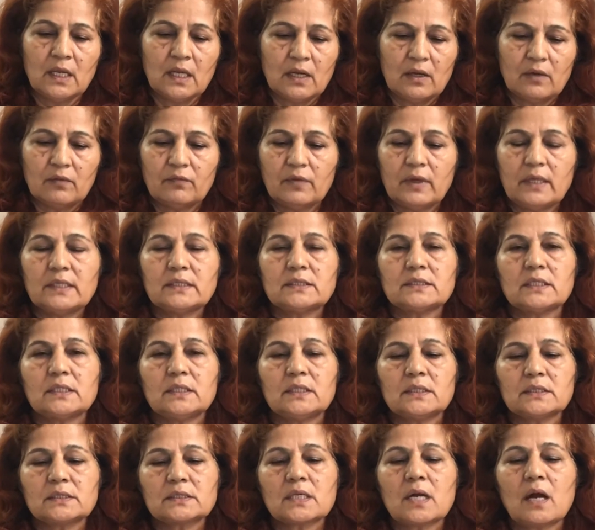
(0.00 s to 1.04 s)
One is a
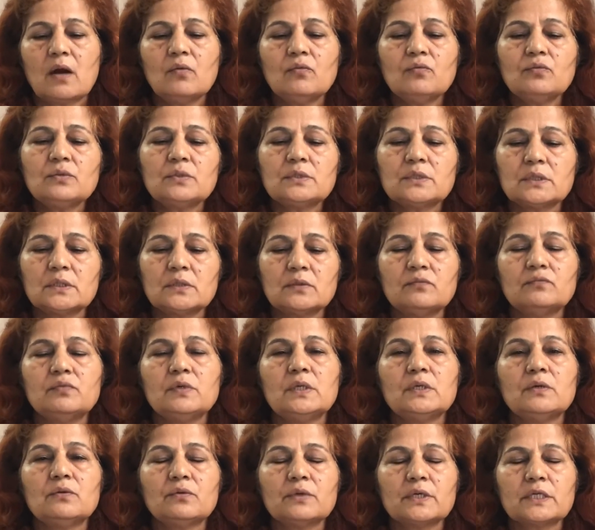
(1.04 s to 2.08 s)
discount
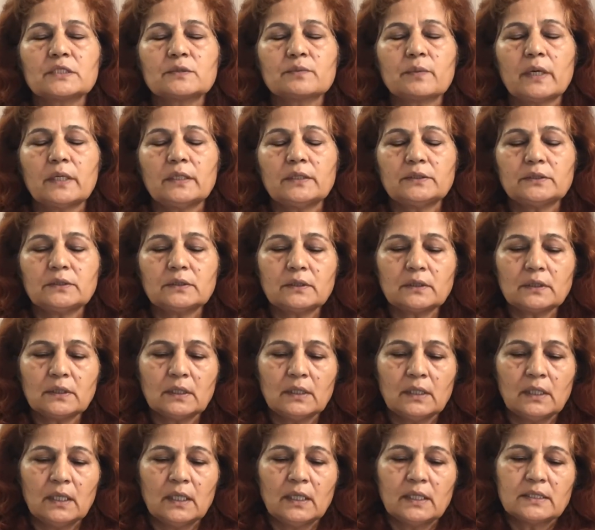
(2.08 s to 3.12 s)
window expansion,
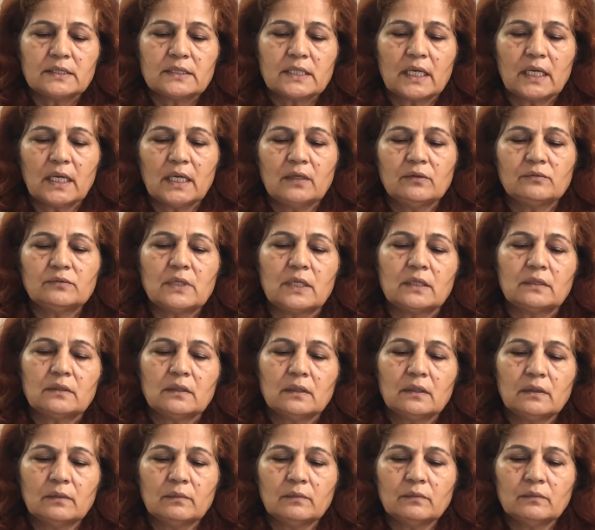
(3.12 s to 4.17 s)
second is the
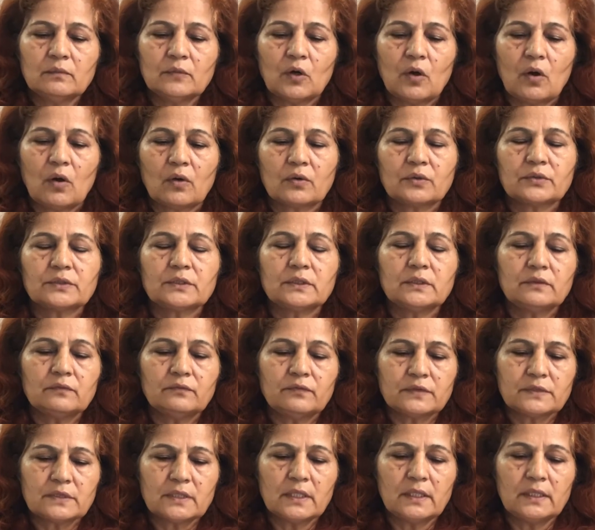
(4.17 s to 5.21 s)
term auction
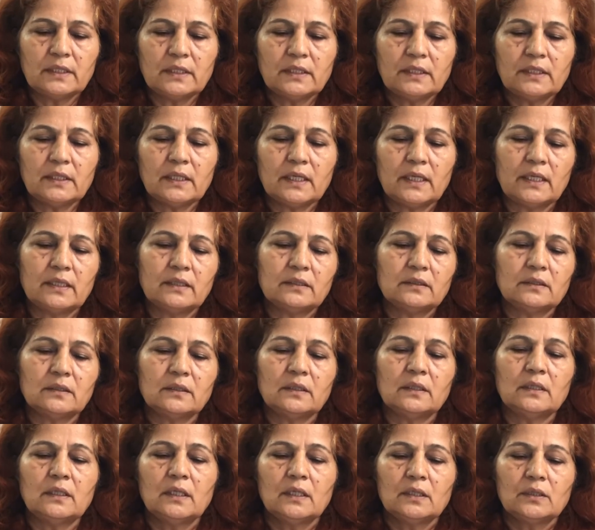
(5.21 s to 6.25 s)
facility, and
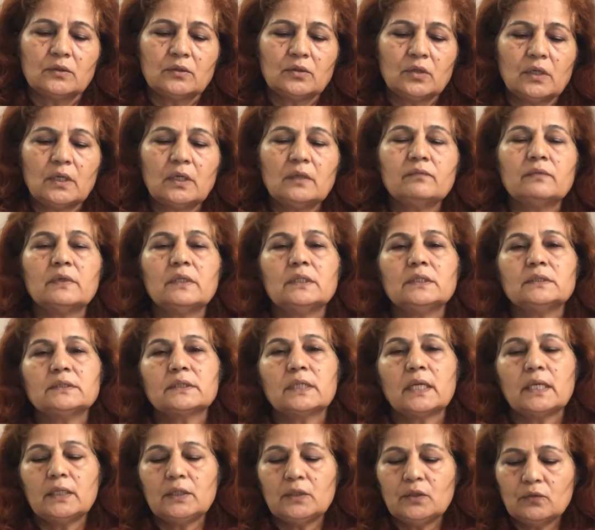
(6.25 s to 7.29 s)
the third one is
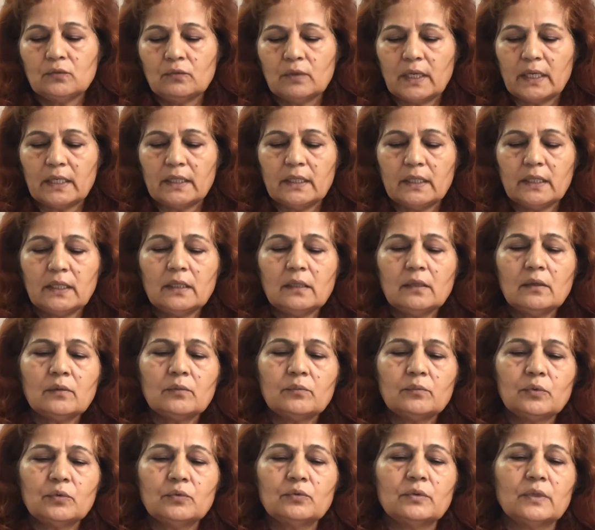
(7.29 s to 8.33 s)
the new lending
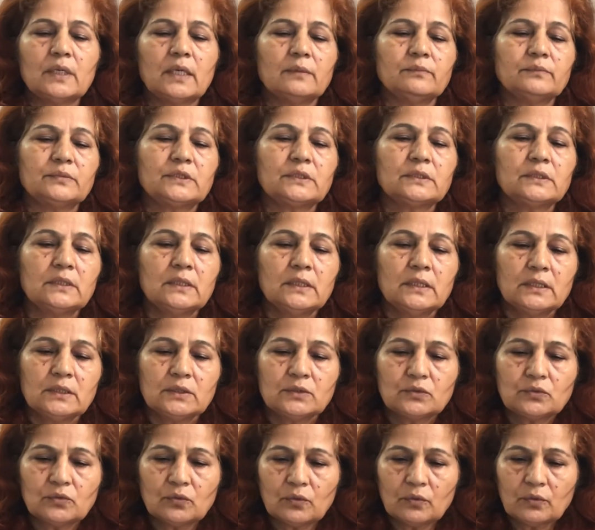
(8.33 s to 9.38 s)
programs.
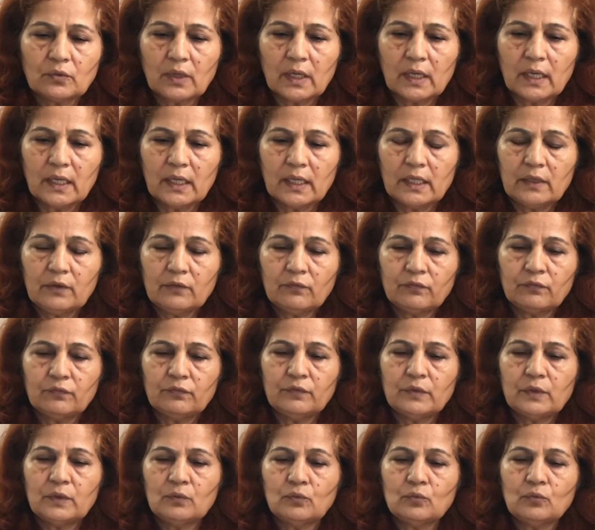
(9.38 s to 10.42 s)
So if
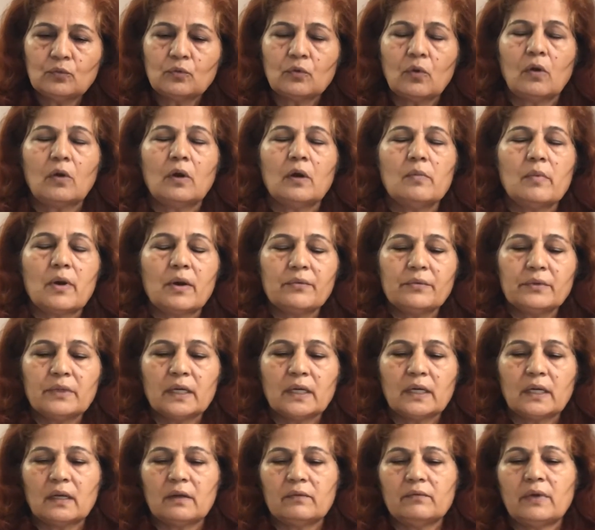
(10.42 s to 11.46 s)
we do talk about the
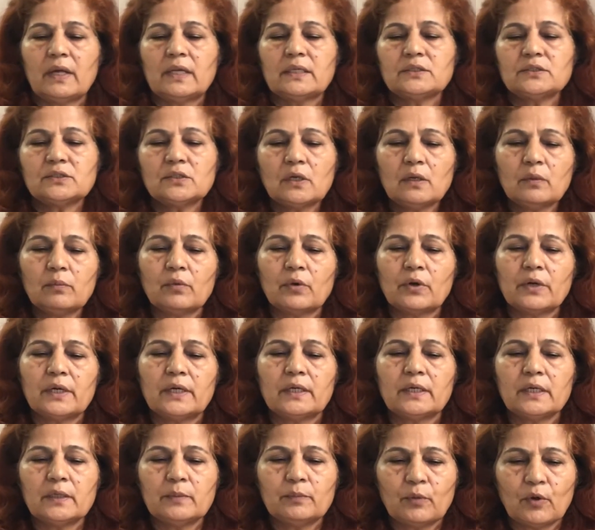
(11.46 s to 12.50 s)
conventional
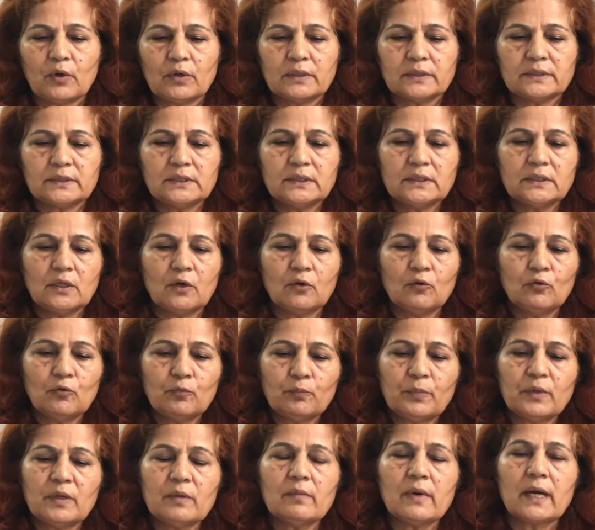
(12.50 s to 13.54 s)
monetary policy, the
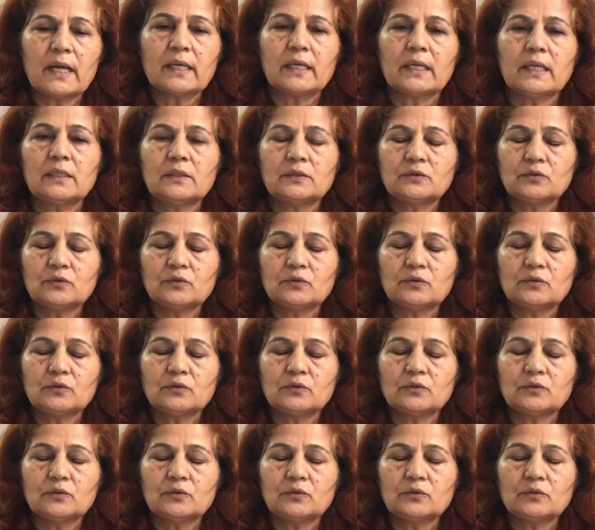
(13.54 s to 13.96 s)
open market